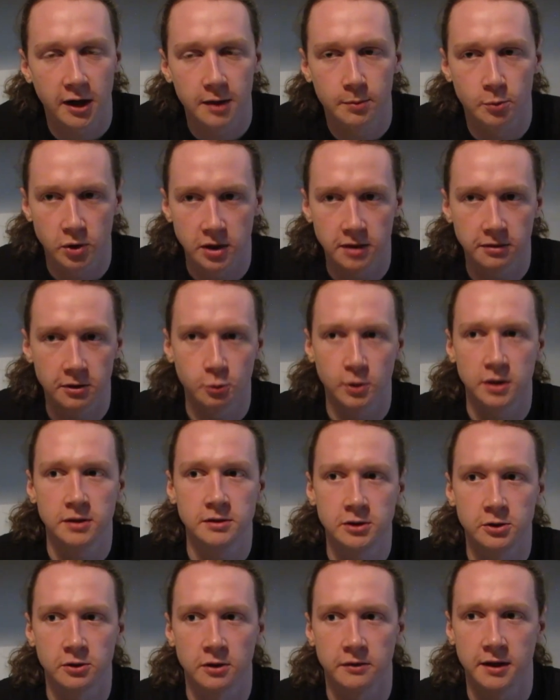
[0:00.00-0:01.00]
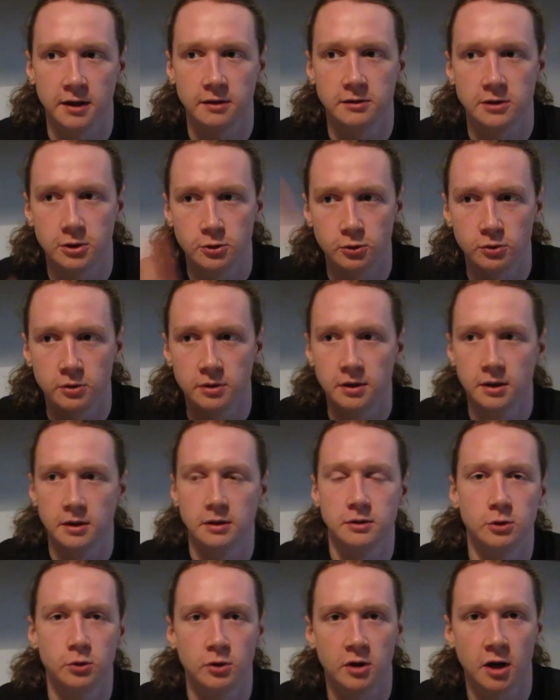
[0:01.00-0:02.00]
I bring the winter, and then you
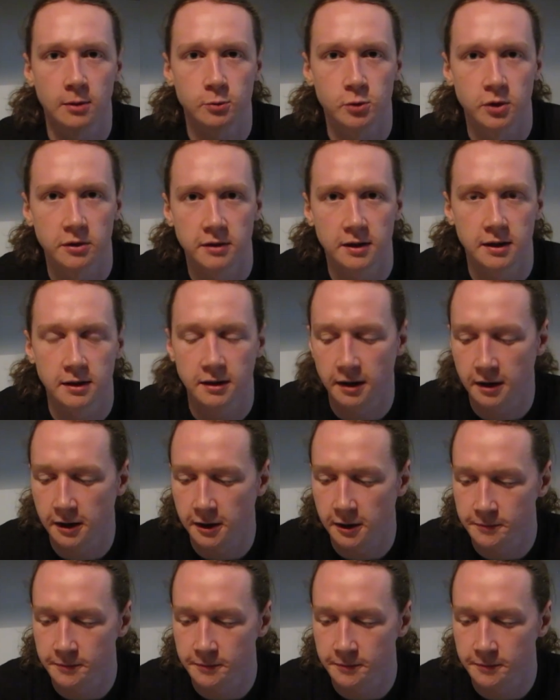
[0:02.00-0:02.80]
come with the